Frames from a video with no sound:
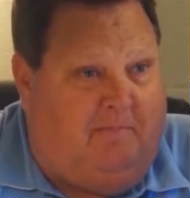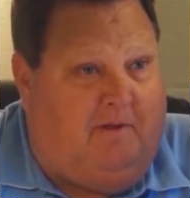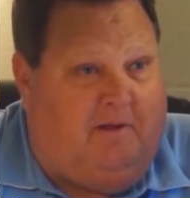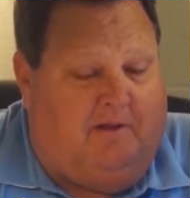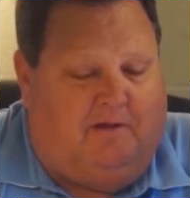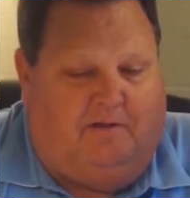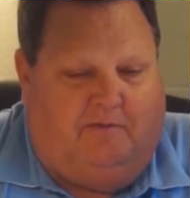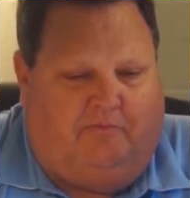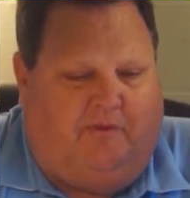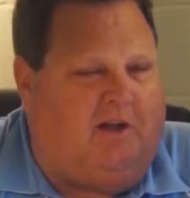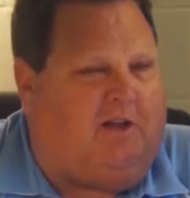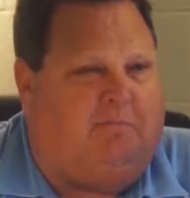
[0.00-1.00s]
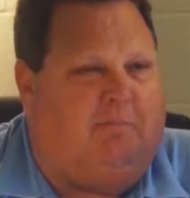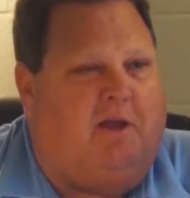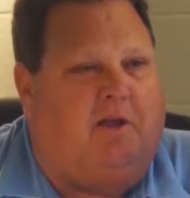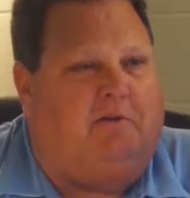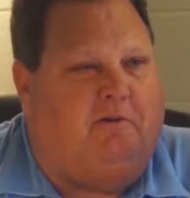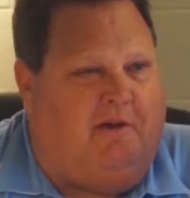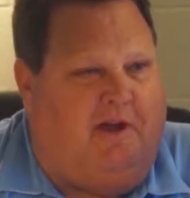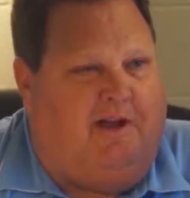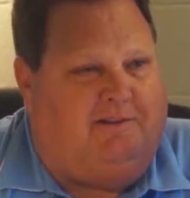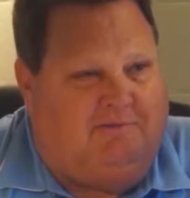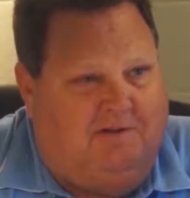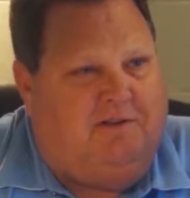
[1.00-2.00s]
And uh, Focky band or
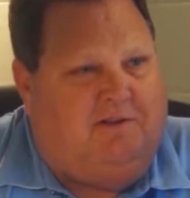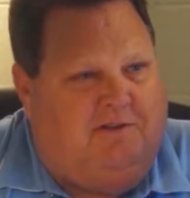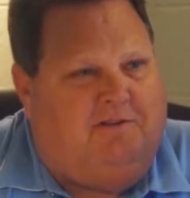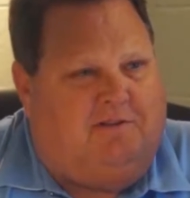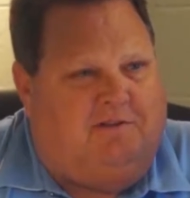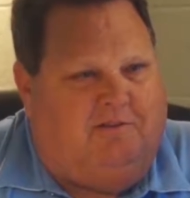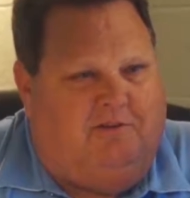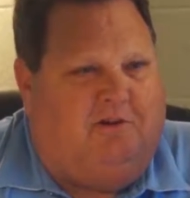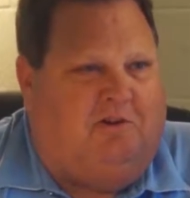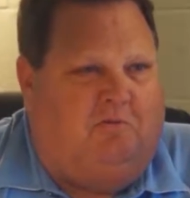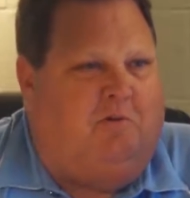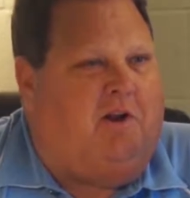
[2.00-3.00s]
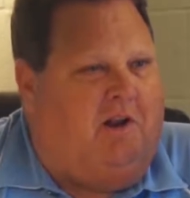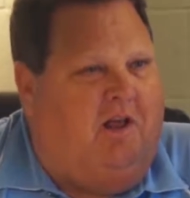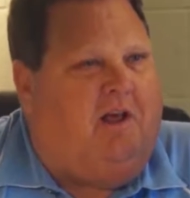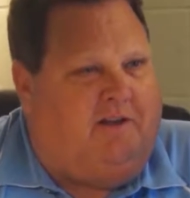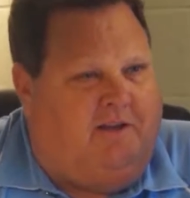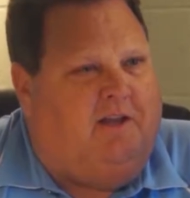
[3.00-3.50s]
not, uh, they're going to win a lot of